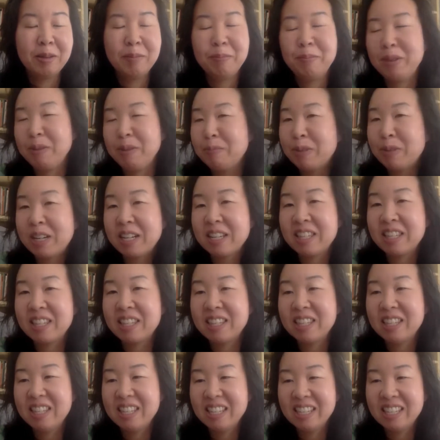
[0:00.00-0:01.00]
be
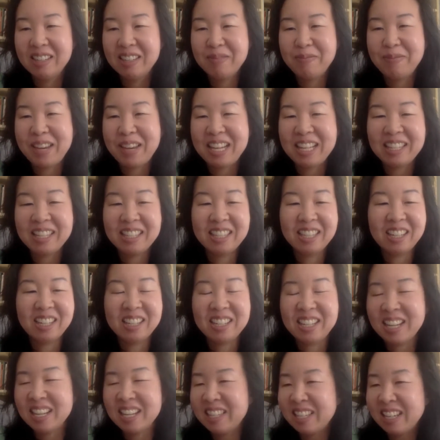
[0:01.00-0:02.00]
press meets
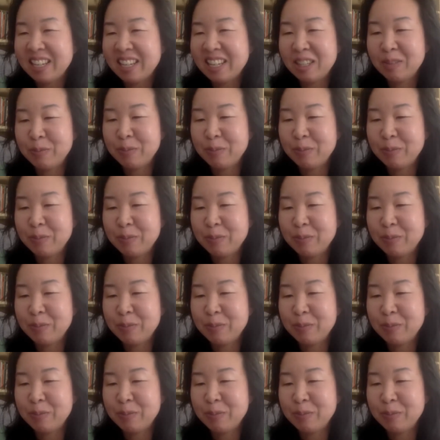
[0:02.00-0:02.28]
on Yes, Yes